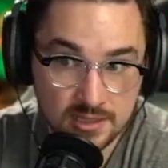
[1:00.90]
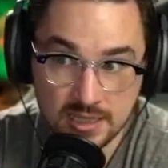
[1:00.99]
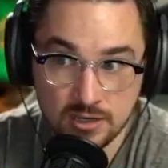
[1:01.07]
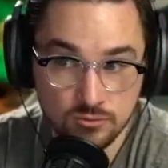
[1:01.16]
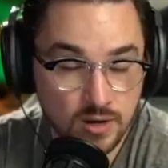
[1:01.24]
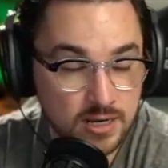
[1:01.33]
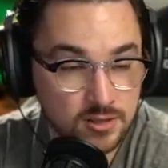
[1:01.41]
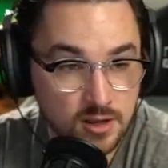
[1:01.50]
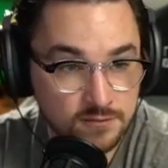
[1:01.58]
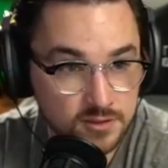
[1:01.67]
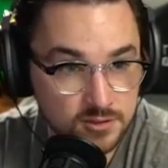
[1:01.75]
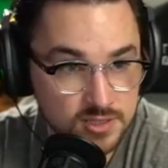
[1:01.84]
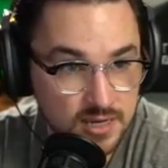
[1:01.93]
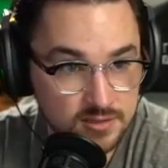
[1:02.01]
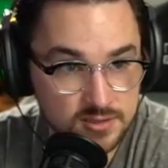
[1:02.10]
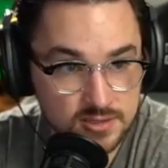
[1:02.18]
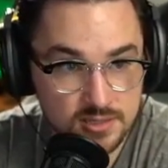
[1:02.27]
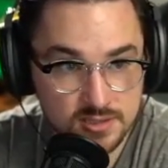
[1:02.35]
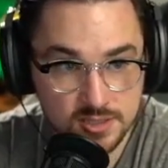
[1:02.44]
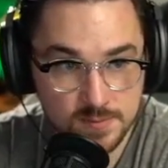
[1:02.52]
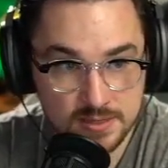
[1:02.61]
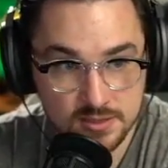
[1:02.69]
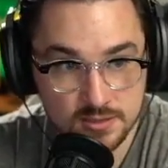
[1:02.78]
then they can write it off on their taxes as
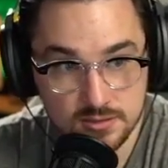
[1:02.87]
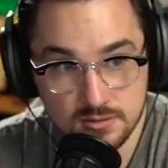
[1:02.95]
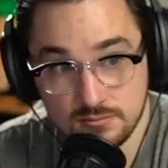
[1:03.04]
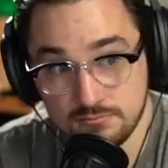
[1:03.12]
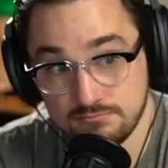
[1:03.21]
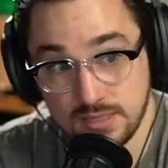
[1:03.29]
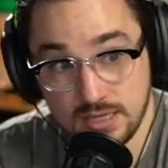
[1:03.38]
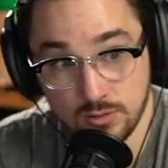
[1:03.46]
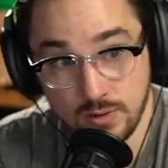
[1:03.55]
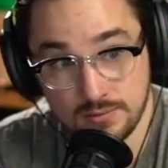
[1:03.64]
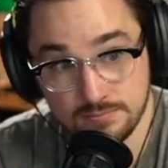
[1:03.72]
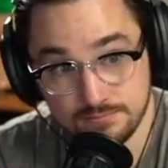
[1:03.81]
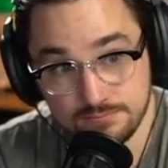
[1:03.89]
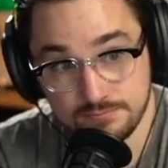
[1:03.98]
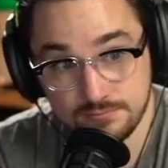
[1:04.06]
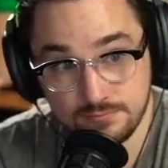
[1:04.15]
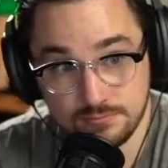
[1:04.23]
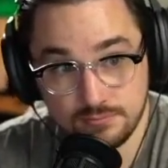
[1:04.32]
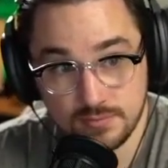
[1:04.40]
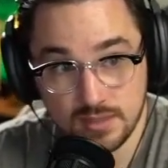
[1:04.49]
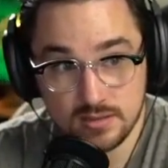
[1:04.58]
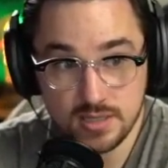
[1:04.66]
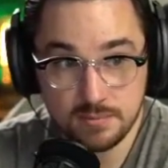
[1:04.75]
expenses. Either way.
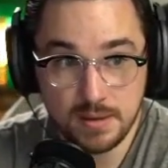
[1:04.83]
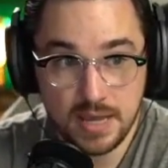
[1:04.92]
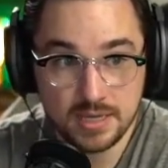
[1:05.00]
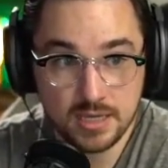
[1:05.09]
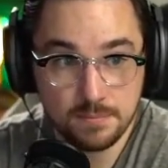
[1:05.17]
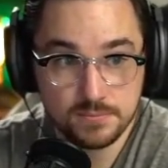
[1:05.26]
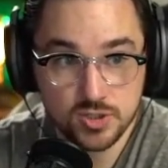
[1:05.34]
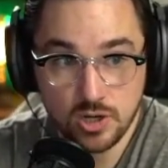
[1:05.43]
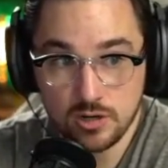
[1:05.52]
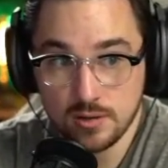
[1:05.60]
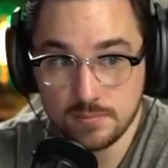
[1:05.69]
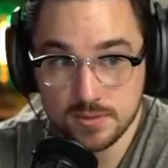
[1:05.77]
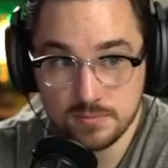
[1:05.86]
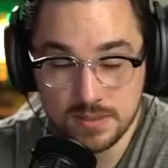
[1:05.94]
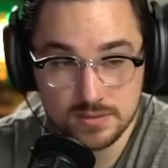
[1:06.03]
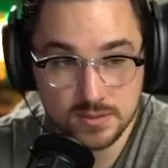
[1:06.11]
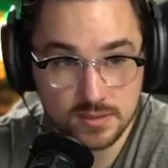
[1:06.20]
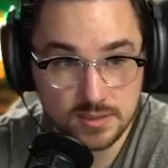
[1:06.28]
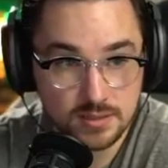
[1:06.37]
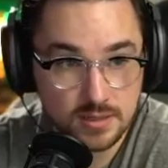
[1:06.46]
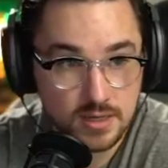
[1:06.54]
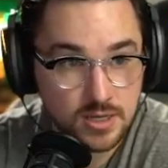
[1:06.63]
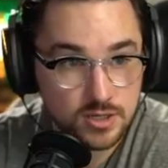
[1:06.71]
It's like buying up startups, basically.
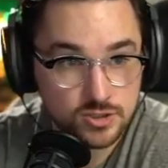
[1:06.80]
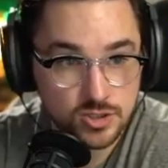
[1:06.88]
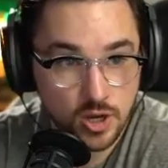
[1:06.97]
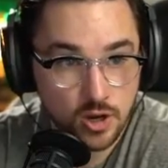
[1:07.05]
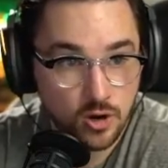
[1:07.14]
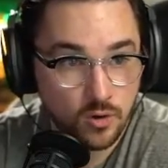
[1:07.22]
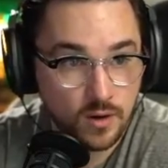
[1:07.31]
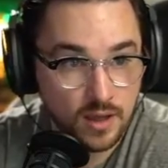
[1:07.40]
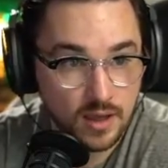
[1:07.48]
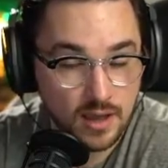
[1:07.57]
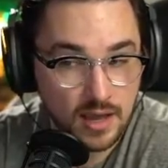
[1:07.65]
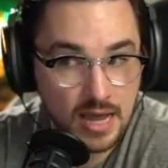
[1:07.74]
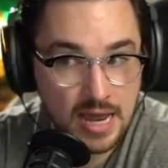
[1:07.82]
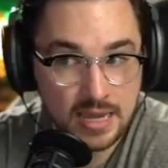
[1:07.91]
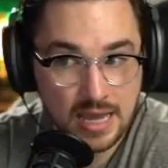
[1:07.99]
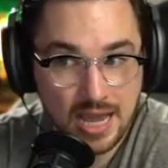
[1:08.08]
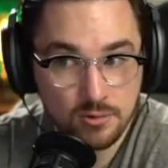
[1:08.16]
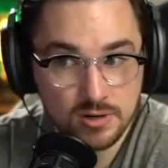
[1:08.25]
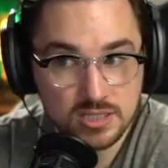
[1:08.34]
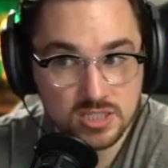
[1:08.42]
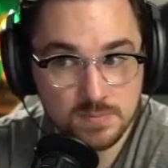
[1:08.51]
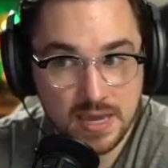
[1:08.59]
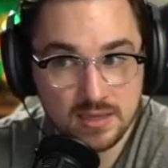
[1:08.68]
So I would
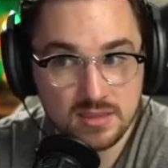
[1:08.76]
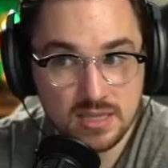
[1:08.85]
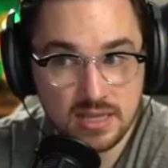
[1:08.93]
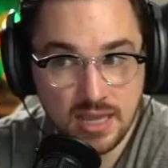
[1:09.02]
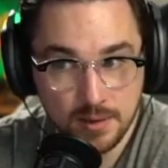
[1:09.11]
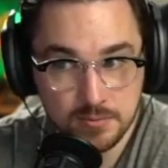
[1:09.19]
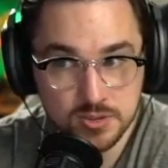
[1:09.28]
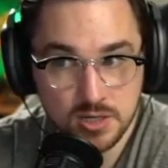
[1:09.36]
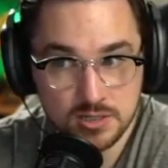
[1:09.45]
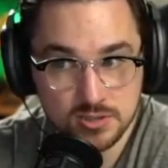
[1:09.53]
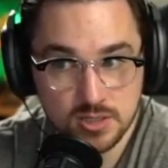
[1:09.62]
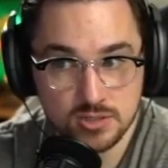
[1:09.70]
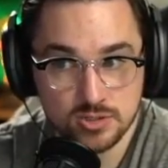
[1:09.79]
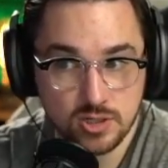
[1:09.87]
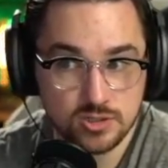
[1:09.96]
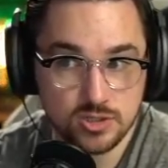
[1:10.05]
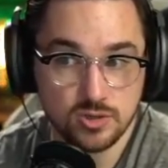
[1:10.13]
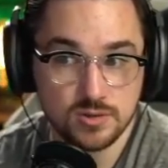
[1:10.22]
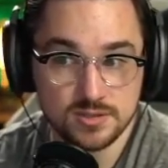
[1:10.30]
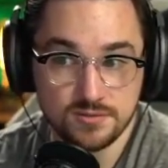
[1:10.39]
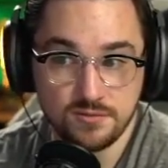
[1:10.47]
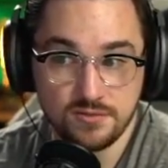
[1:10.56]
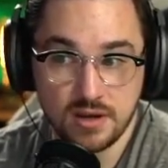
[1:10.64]
expect that Amazon is going to start to do
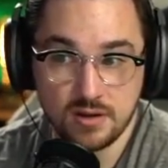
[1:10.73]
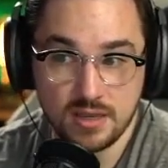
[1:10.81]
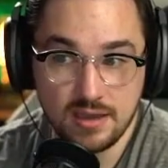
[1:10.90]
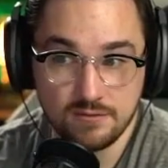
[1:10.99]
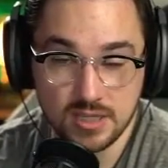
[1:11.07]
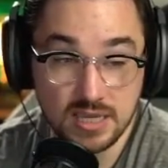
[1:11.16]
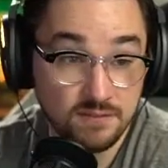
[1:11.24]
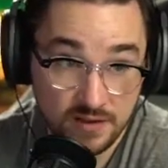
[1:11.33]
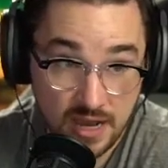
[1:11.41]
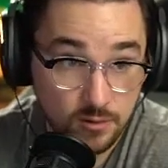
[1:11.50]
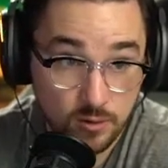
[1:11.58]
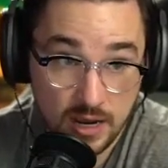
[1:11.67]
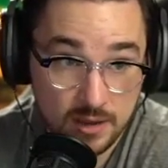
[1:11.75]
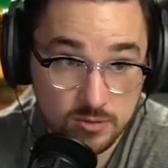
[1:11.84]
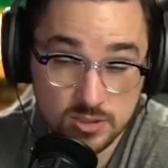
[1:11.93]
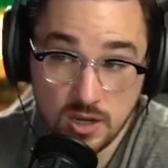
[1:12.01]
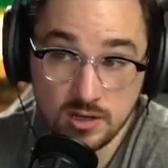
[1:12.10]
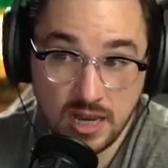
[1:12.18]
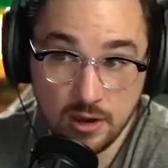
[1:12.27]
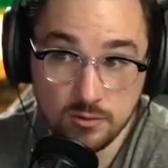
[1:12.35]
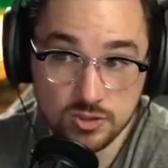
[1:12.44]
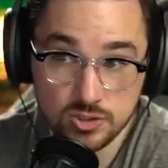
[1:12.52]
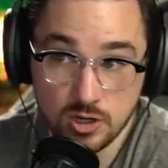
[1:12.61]
this very heavily. If I were Amazon,
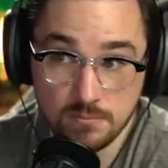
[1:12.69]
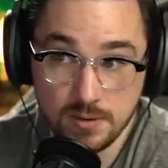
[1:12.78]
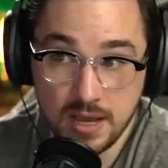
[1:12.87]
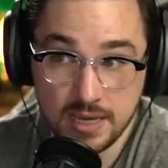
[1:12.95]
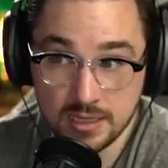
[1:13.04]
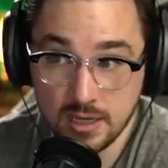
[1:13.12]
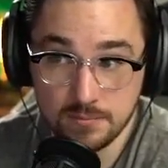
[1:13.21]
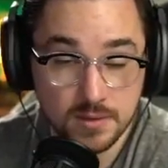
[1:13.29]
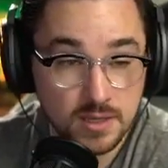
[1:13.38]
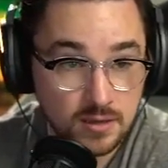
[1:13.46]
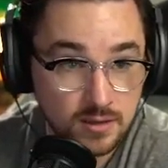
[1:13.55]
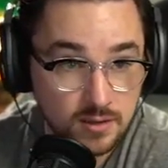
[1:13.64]
I would start buying up